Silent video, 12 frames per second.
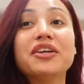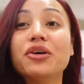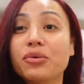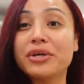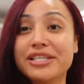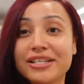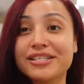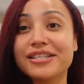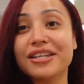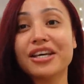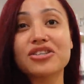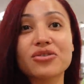know, we did
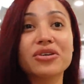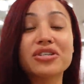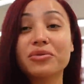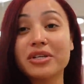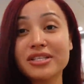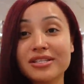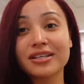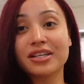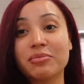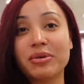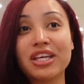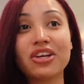see that Toys R Us is
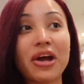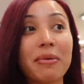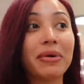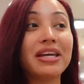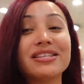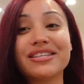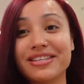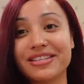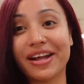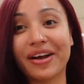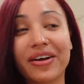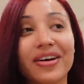gonna be here at Macy's
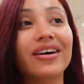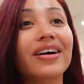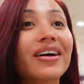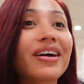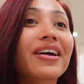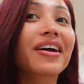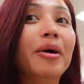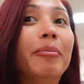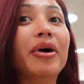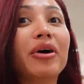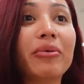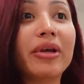now.
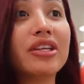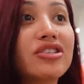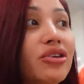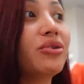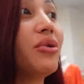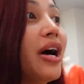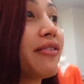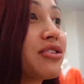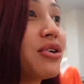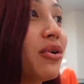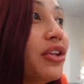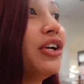But we do have
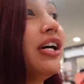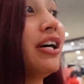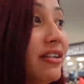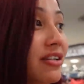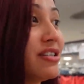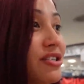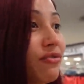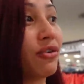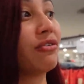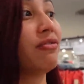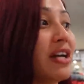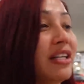to go on the hunt
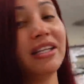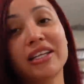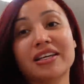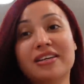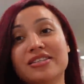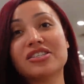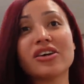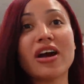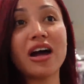for finding the kids their